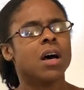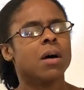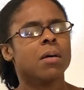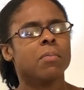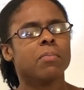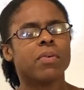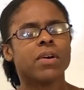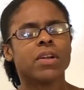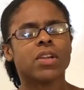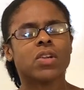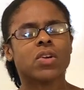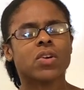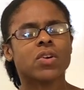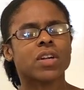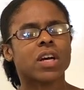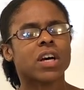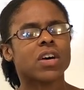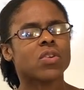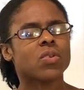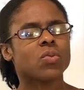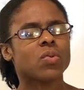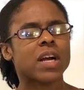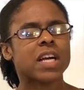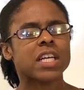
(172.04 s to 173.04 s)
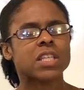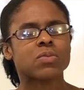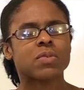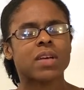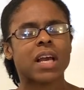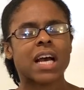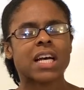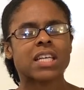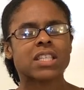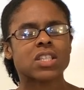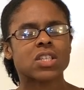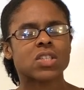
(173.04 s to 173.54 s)
But Lord, otherwise we
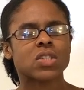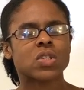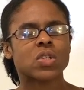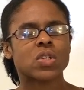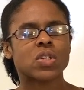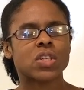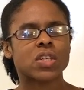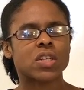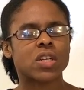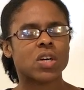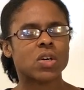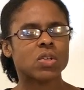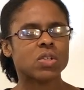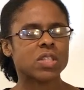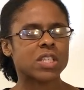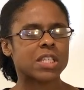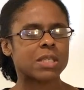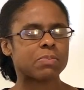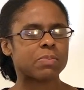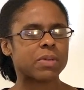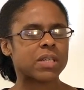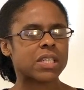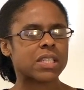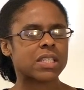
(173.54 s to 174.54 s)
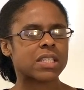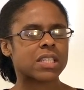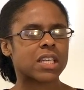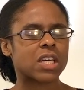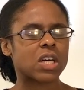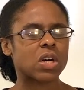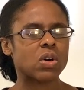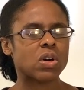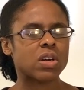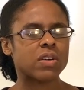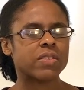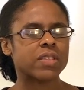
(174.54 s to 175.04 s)
ask you, Lord, Holy Spirit, to
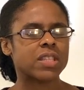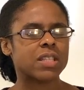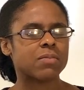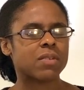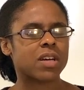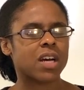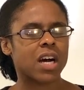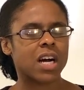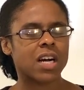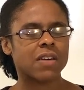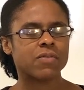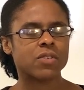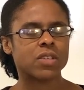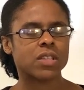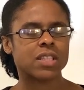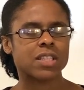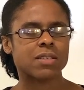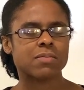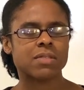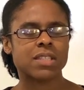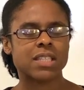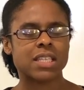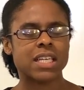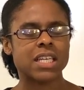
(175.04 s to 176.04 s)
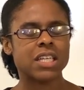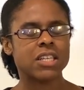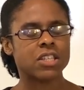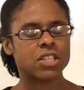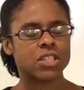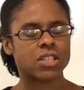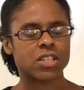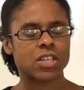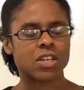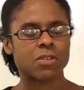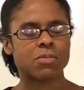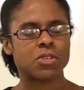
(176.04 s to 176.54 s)
go over them, comfort them,
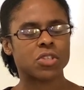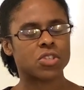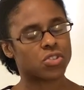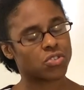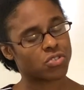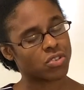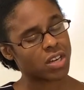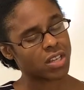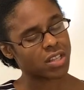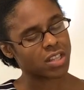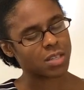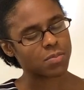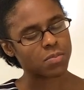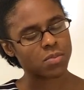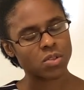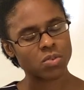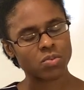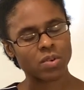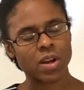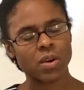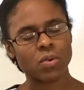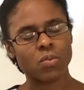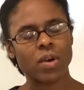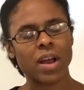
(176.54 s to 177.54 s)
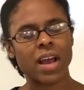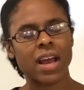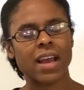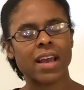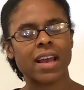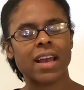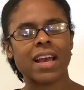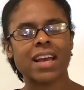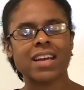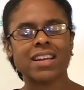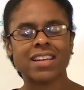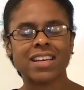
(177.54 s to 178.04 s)
teach them, instruct them in the right
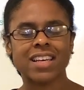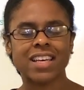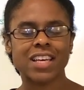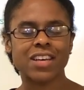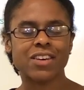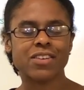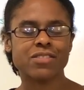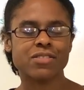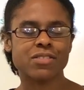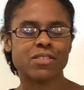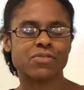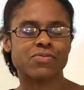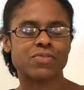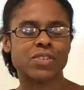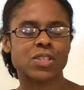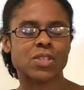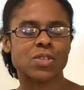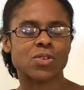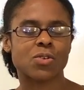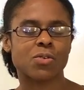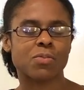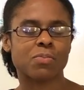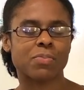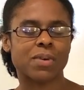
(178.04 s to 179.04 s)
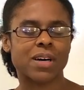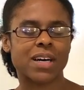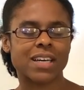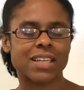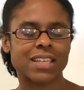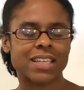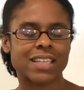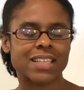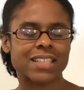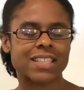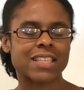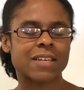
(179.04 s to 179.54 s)
way, and heal their physical
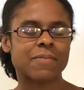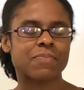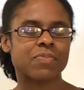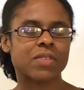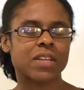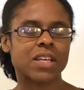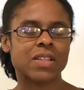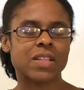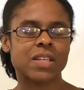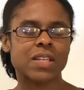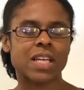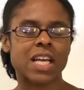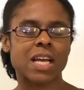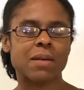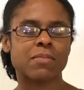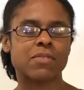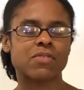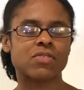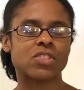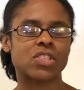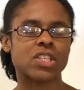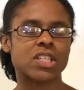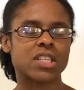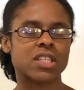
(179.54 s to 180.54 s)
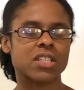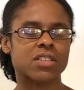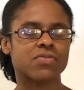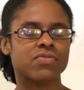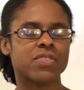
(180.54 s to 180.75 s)
bodies in the name of Jesus.